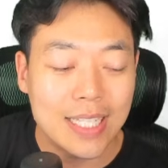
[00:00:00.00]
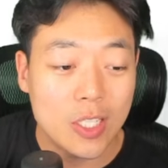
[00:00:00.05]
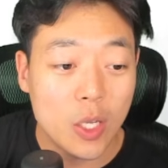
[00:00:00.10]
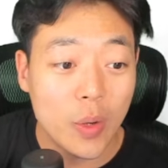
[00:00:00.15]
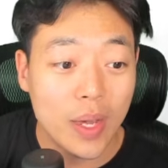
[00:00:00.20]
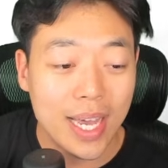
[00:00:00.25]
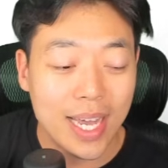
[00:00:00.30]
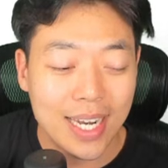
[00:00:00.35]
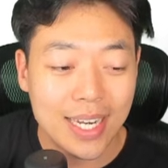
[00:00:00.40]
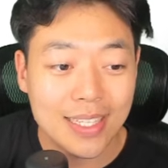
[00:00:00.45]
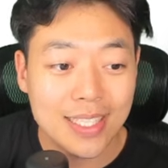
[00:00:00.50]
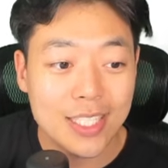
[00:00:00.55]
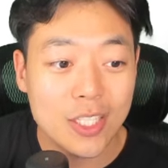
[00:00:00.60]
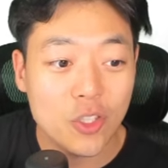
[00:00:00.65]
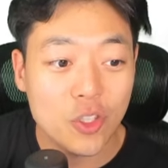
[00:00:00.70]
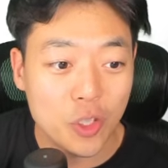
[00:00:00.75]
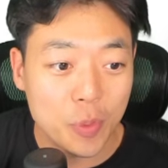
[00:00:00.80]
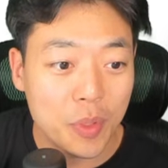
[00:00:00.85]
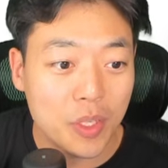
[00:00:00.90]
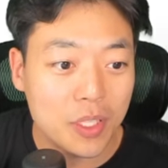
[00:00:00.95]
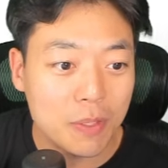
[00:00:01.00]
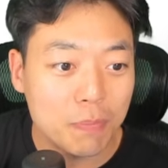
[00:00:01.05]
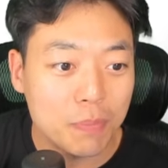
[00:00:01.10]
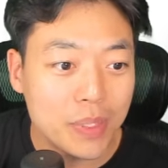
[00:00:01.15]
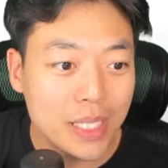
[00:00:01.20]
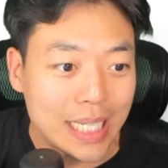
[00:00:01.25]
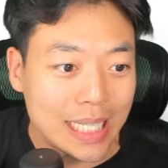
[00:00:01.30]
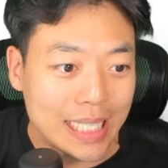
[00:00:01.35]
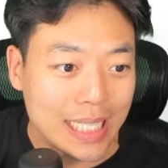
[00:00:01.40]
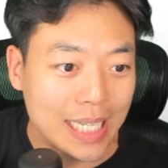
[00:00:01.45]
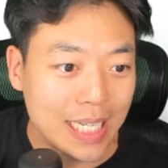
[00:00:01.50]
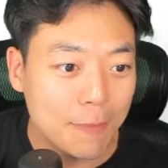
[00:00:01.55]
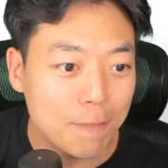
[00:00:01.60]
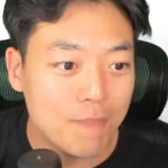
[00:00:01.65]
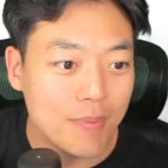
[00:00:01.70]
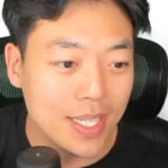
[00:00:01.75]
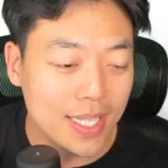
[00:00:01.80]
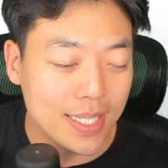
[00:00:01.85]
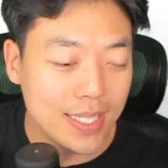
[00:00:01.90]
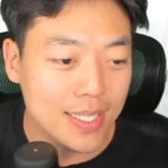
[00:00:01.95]
go ahead and distribute completely
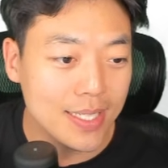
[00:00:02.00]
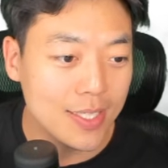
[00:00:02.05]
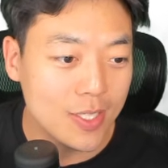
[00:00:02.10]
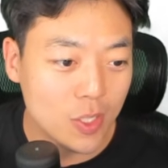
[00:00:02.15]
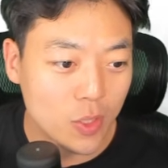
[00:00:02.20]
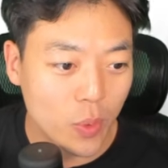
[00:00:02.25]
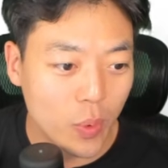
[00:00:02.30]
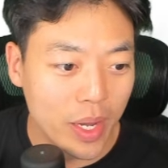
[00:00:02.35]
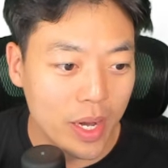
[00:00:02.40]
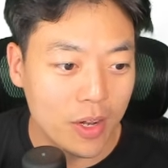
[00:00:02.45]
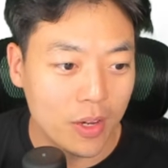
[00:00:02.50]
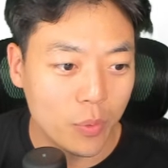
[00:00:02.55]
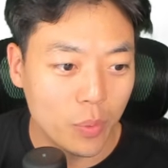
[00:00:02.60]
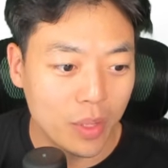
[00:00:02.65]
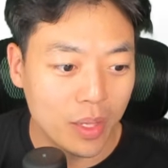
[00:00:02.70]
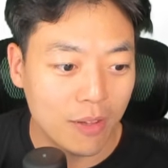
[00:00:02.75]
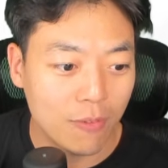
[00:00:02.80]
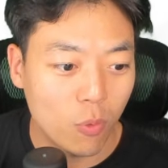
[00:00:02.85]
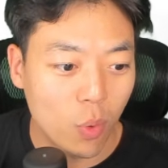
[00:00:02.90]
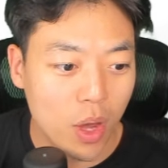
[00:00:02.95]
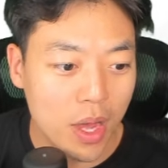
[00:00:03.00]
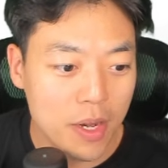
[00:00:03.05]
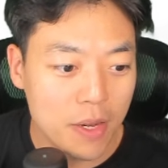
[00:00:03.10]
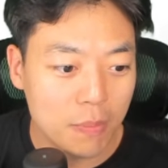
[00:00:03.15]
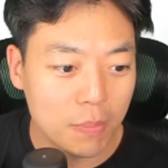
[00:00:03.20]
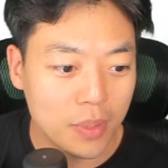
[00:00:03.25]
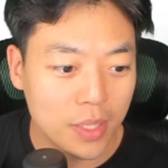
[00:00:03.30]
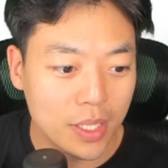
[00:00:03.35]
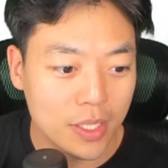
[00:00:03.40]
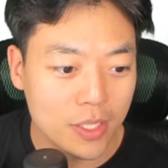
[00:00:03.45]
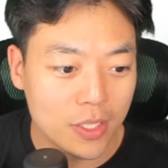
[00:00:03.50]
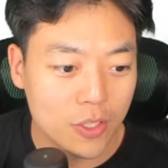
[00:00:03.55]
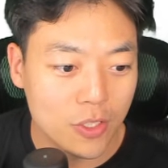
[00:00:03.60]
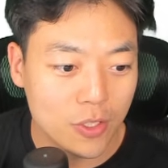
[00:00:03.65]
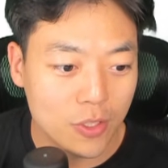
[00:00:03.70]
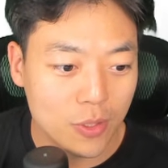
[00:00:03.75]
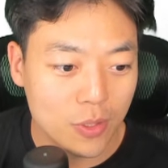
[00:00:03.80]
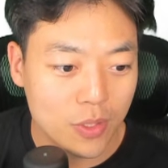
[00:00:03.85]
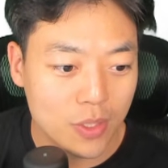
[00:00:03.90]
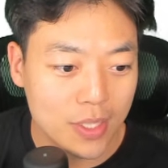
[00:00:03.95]
this squared. We'll have 1 plus
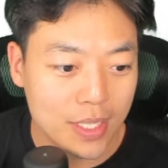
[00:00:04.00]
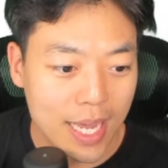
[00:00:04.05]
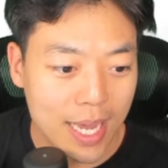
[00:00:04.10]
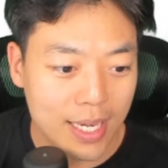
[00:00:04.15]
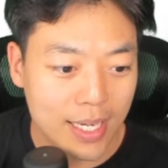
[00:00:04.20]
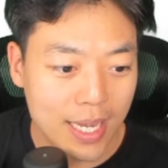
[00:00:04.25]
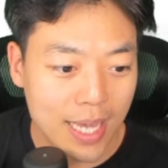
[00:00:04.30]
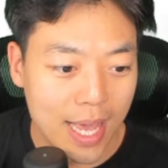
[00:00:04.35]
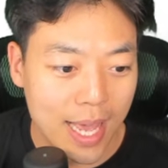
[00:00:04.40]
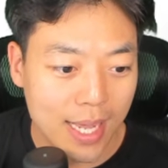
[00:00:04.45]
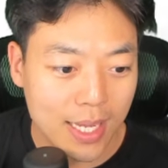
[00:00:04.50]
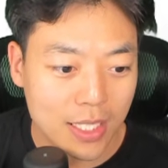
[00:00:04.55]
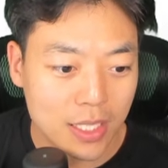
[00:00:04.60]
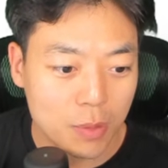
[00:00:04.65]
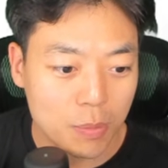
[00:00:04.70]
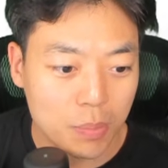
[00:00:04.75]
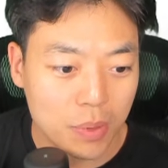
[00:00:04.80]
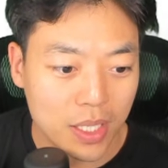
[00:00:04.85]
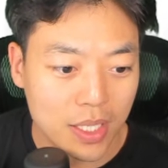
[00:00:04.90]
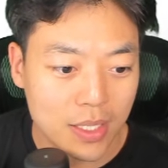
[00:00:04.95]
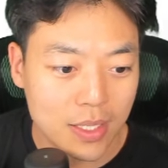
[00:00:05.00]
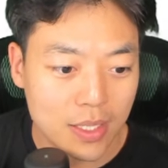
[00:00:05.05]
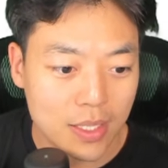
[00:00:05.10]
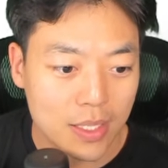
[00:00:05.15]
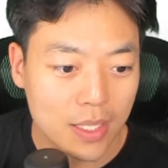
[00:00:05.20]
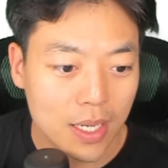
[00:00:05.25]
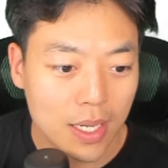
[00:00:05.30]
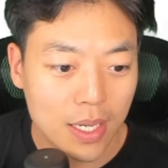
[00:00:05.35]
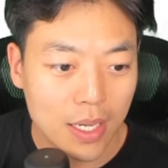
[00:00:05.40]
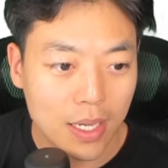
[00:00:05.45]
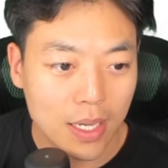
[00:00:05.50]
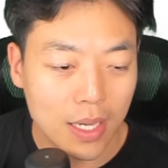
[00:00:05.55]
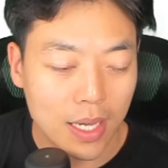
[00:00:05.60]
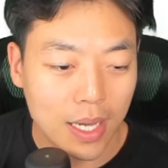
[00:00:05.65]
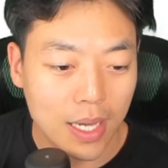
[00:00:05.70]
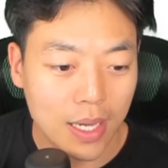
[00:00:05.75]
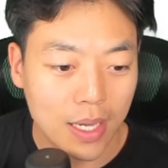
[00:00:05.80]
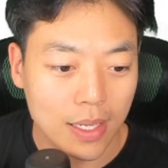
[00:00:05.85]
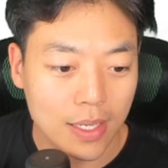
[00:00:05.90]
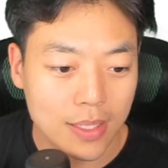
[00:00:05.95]
2 sine x plus
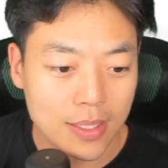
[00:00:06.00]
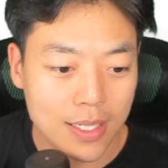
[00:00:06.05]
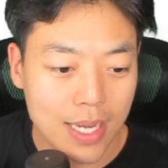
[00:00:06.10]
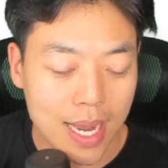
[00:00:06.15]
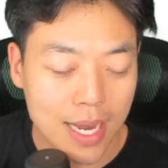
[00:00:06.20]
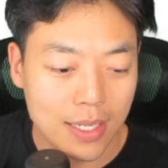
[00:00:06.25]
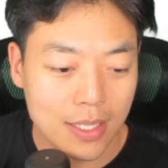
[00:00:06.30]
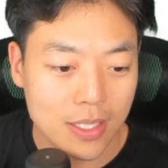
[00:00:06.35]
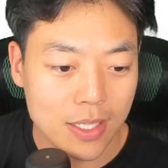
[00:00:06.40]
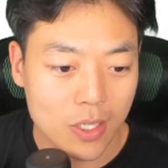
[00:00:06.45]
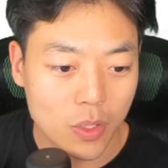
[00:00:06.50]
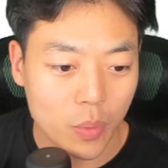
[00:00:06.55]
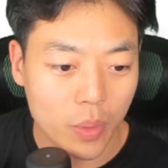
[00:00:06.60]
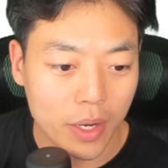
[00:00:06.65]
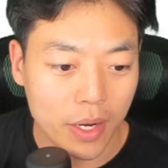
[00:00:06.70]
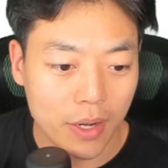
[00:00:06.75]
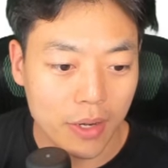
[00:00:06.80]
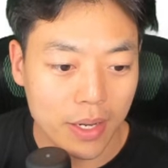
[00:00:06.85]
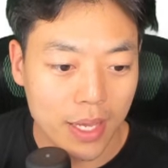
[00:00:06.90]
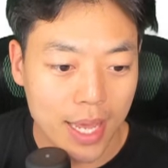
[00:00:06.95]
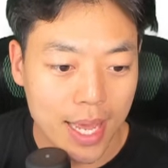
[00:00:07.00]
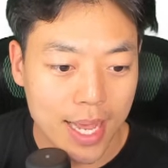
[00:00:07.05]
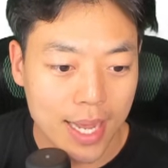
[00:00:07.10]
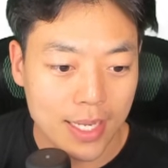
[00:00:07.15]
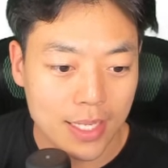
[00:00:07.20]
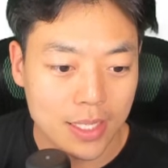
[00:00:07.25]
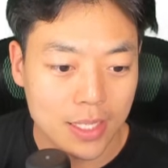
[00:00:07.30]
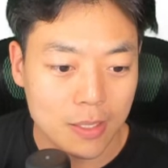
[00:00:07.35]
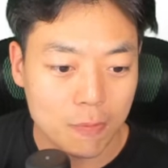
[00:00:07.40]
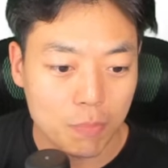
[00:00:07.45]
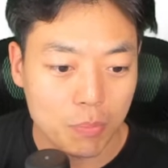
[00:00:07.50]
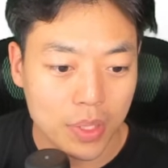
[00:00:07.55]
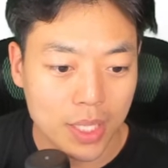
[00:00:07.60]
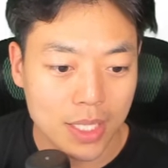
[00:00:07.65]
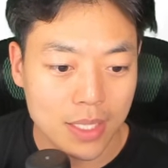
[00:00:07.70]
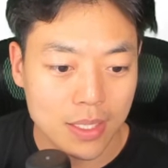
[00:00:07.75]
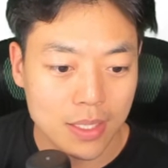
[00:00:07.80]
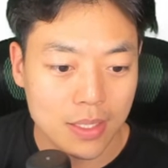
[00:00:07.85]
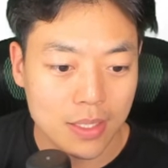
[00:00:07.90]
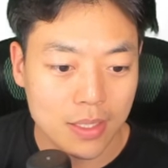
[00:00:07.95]
sine squared x
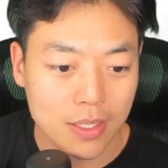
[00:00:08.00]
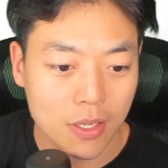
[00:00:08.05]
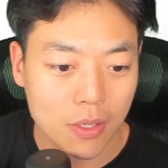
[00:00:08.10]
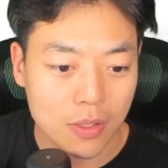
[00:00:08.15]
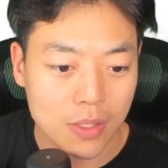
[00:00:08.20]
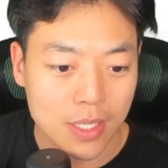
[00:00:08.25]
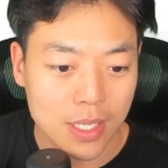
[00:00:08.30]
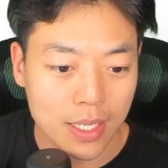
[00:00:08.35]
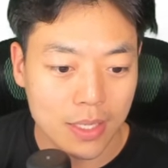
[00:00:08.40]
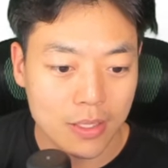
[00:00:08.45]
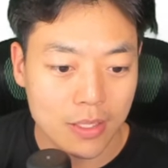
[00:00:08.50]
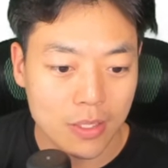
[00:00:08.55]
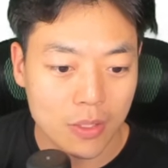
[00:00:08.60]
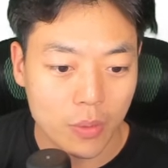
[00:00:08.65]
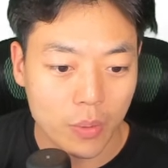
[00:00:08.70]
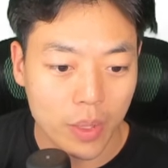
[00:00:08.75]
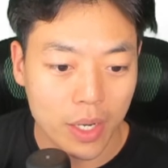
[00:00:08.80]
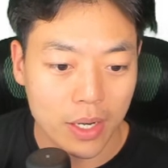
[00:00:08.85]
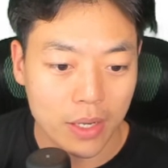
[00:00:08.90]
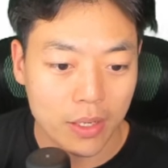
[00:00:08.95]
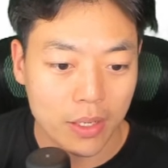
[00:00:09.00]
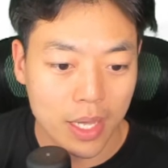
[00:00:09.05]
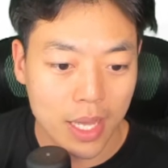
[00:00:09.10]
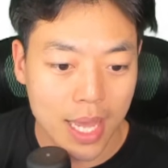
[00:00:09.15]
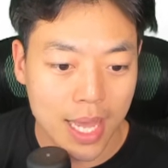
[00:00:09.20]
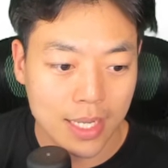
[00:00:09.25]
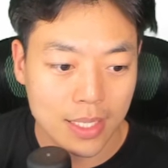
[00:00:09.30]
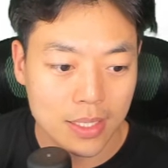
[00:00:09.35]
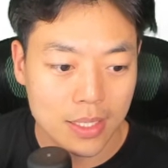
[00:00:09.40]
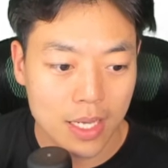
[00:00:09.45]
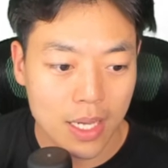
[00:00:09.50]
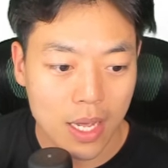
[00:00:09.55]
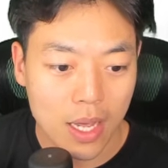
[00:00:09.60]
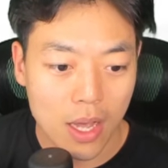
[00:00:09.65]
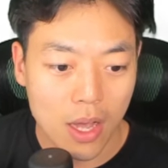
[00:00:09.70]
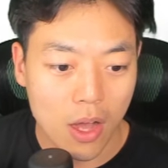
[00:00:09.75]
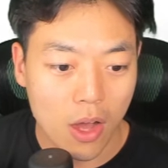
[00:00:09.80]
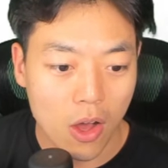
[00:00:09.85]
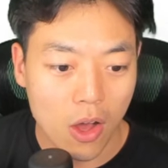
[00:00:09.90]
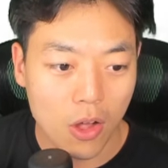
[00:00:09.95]
plus cosine squared x
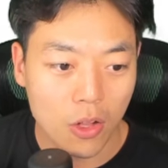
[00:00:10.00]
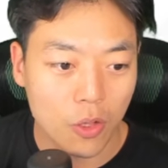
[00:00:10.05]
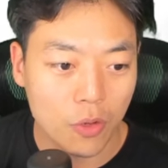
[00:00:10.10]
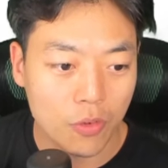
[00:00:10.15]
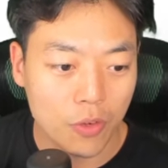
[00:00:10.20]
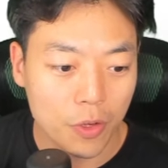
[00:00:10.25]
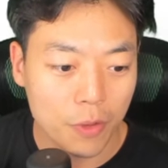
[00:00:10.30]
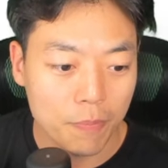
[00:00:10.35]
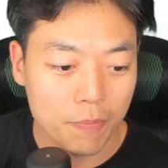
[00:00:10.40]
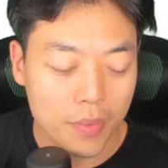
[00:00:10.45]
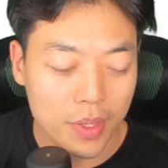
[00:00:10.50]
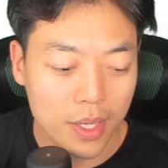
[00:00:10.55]
all over